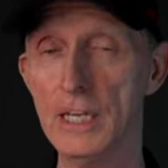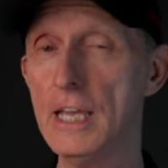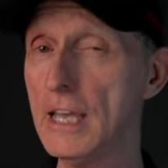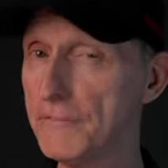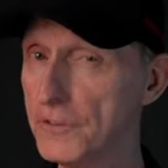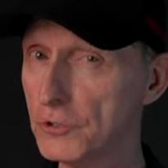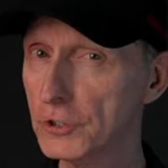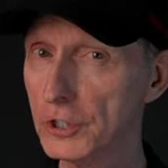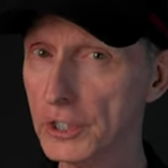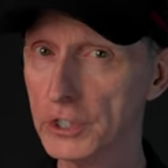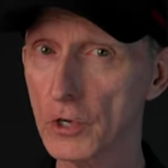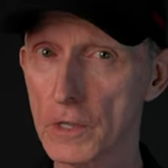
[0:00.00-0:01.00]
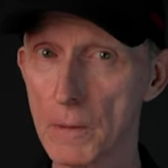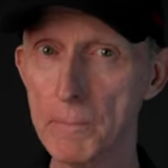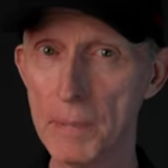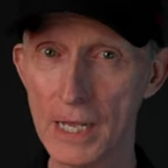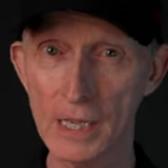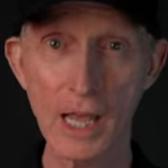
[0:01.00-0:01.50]
if you click on the
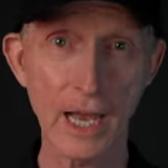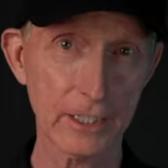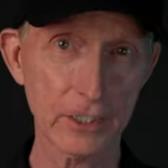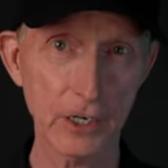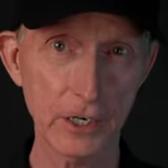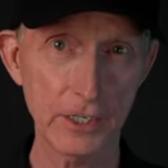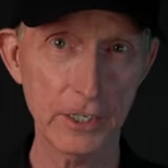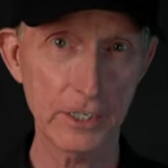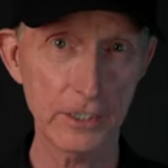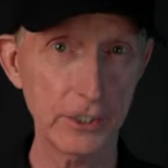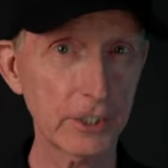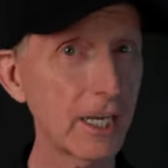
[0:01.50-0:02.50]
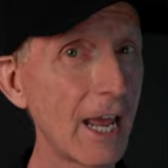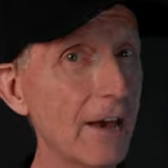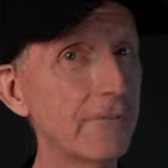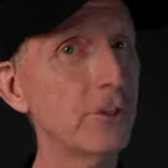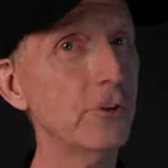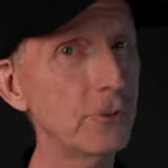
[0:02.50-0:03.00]
bell icon, you can
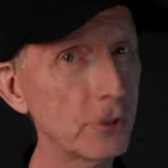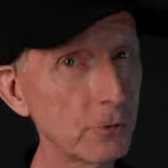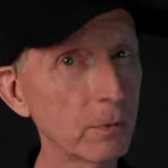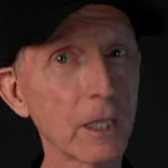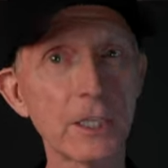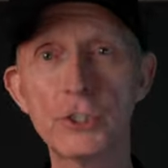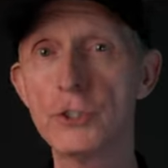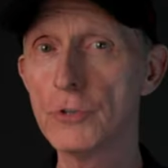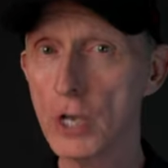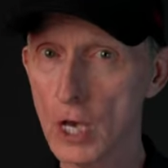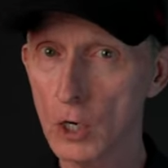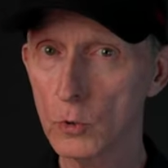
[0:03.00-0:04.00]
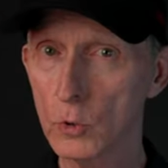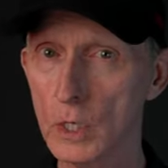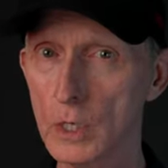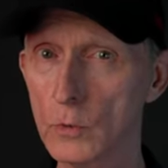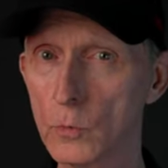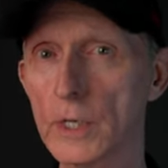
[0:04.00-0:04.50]
have YouTube let you know
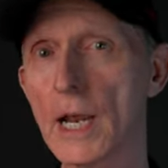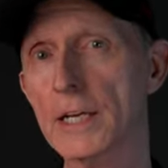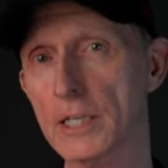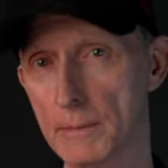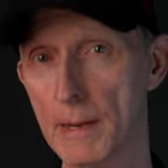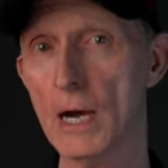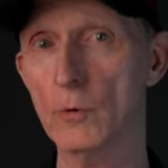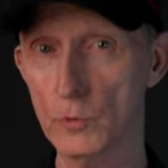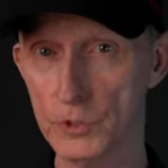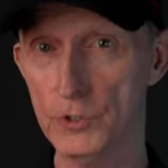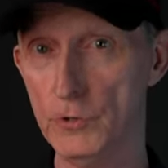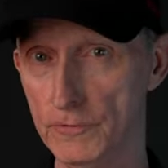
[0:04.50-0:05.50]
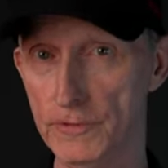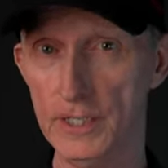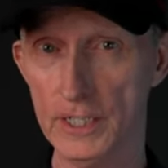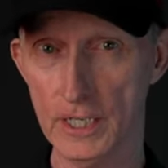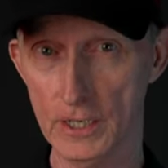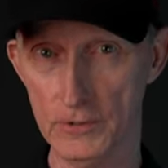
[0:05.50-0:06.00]
when I come out with new
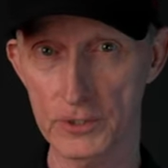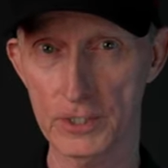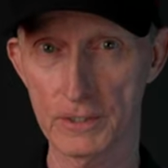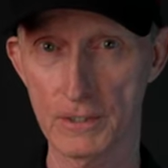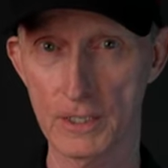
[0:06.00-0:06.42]
videos.